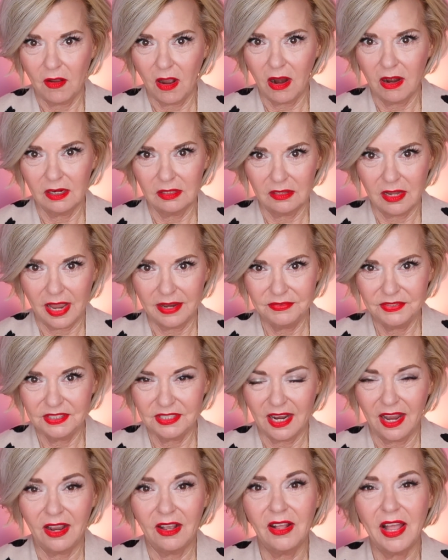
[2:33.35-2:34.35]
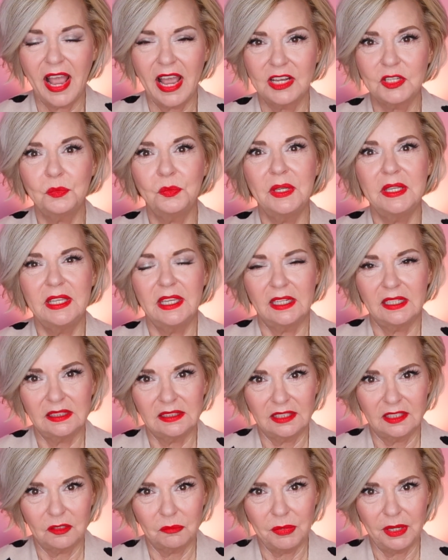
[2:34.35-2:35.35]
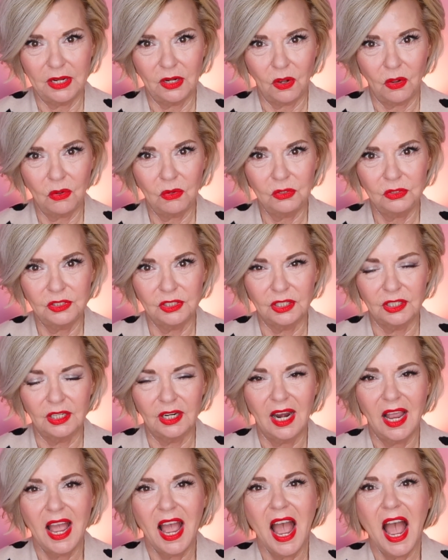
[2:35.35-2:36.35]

our lifestyle as we get a little bit older.